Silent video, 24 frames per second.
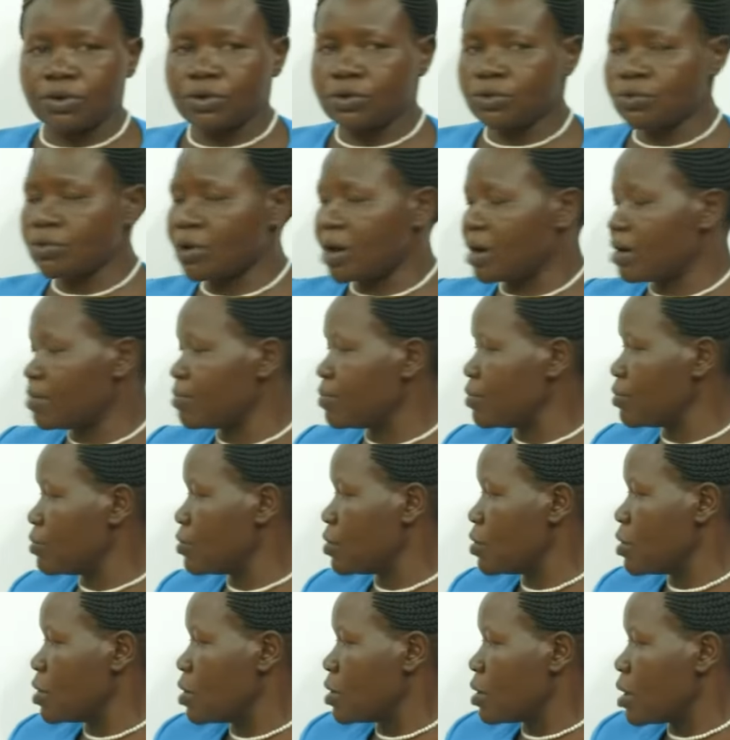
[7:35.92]
you have
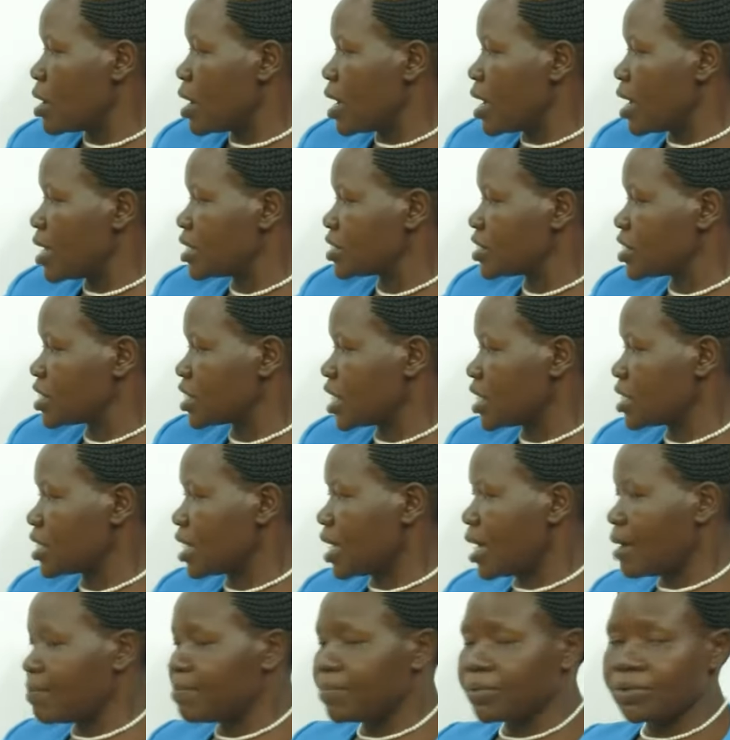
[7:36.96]
set
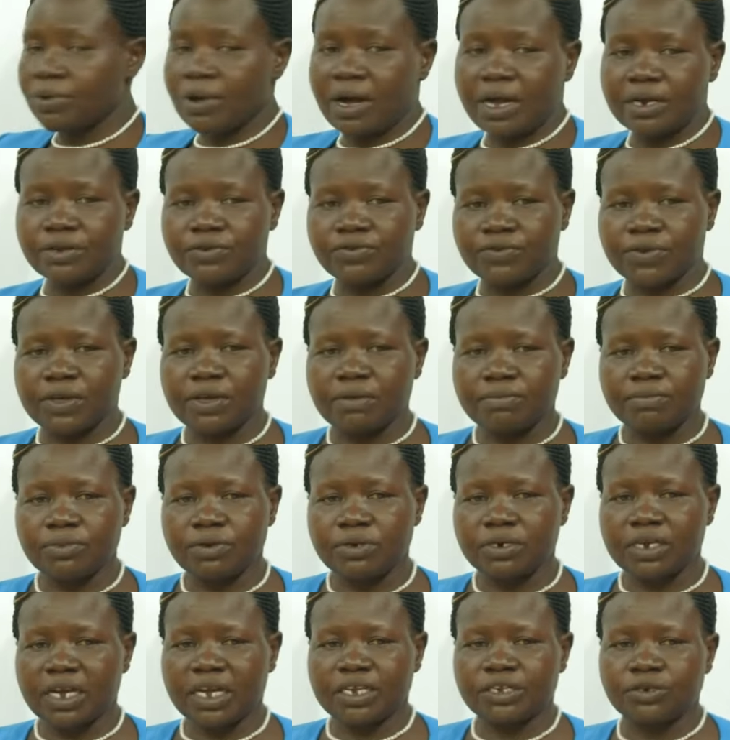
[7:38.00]
up your dream
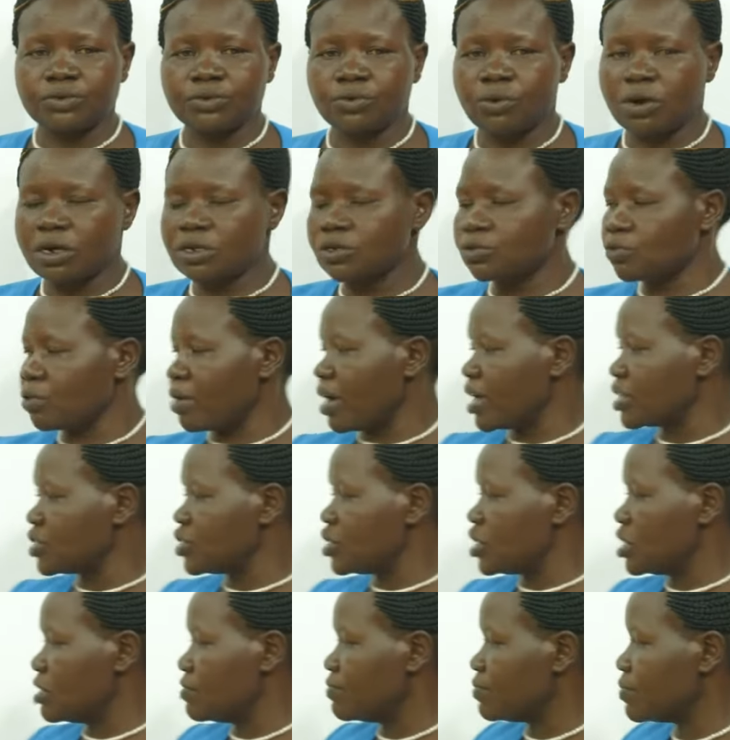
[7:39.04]
that you want to
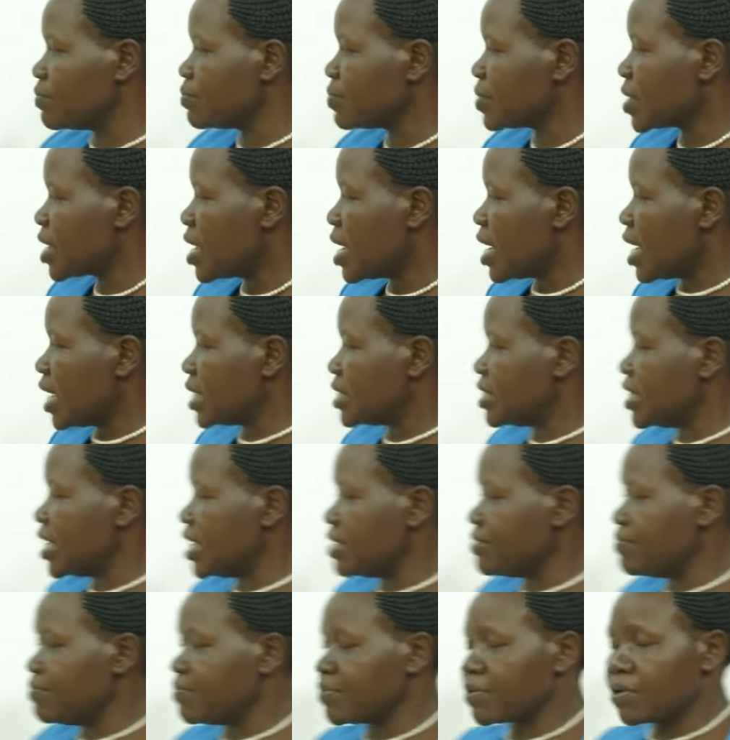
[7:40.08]
achieve, and then
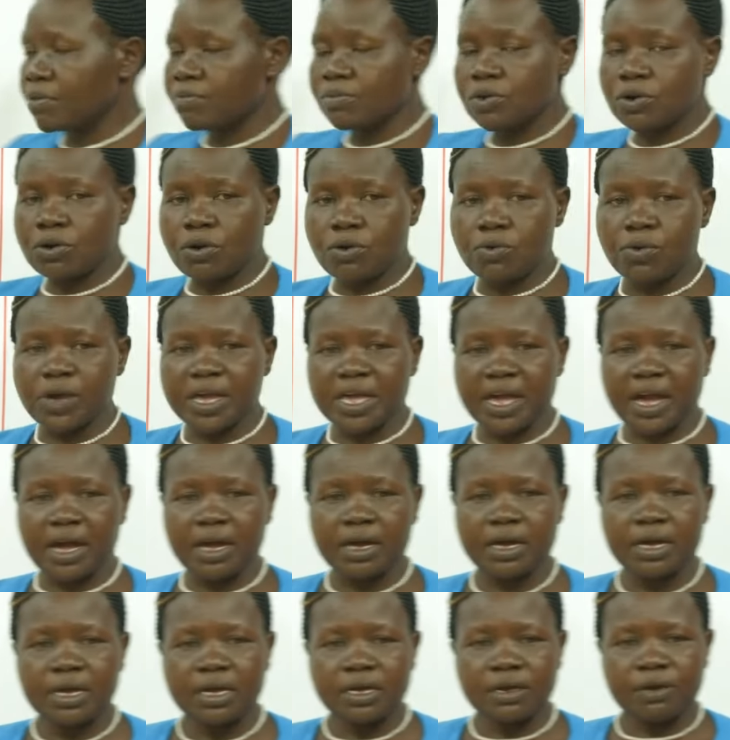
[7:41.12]
from nowhere
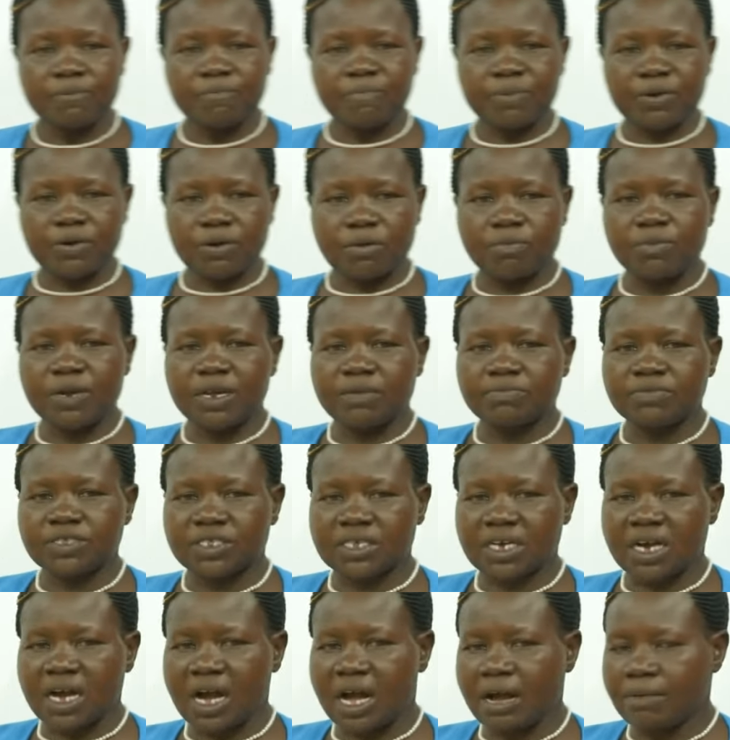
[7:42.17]
problems
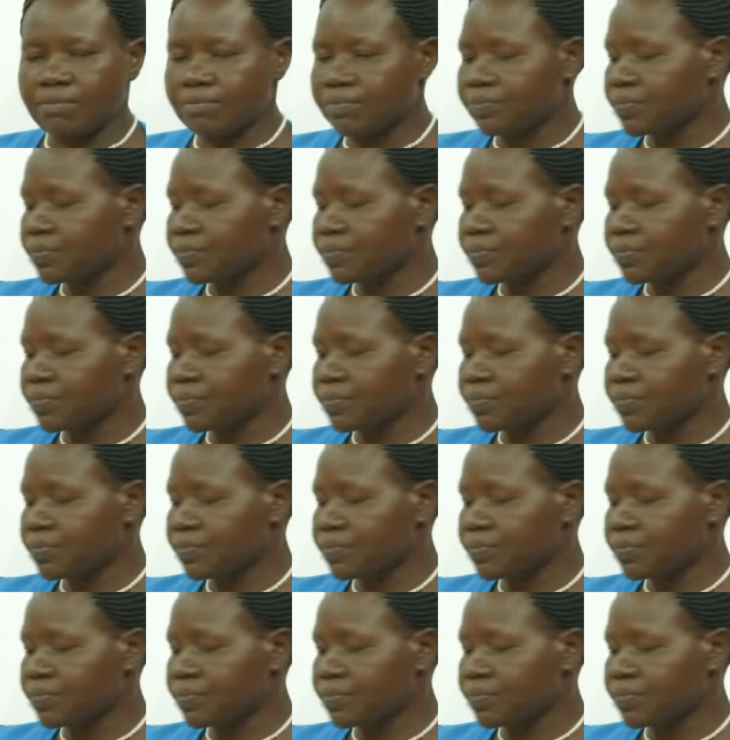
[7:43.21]
come.